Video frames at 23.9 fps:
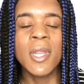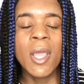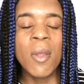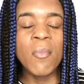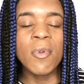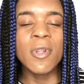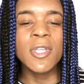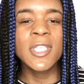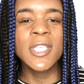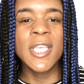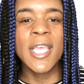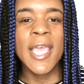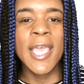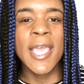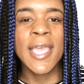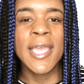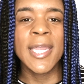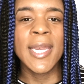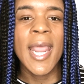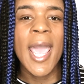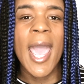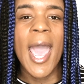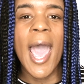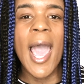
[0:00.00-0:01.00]
number
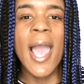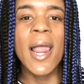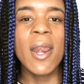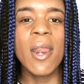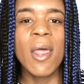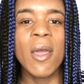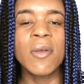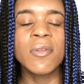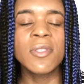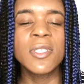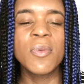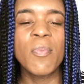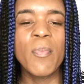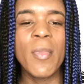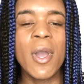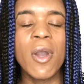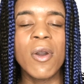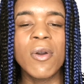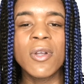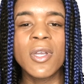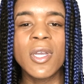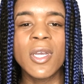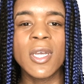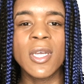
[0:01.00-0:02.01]
ten, I love
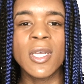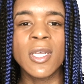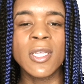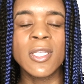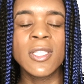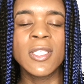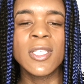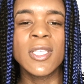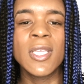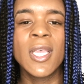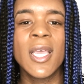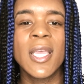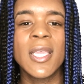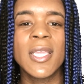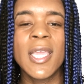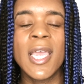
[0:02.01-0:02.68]
smell goods.